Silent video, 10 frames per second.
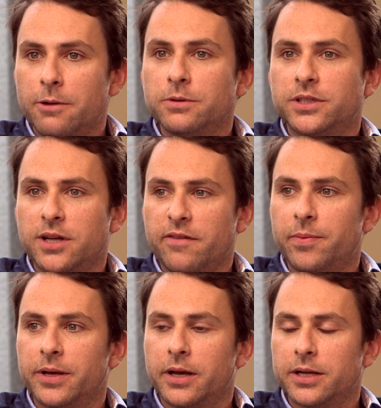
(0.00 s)
It was
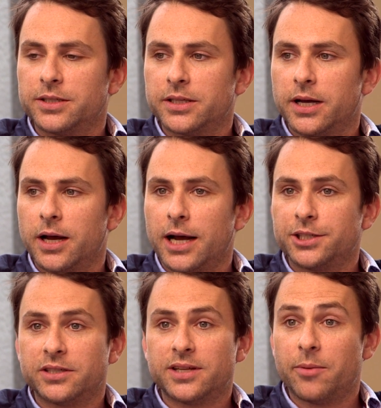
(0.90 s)
tough because uh, I
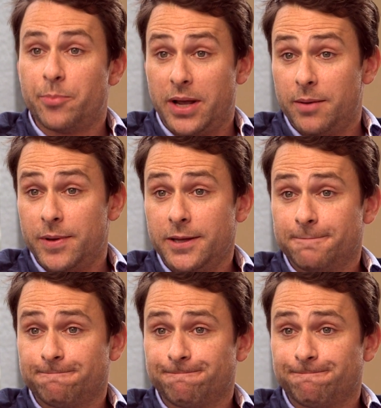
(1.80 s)
just had a baby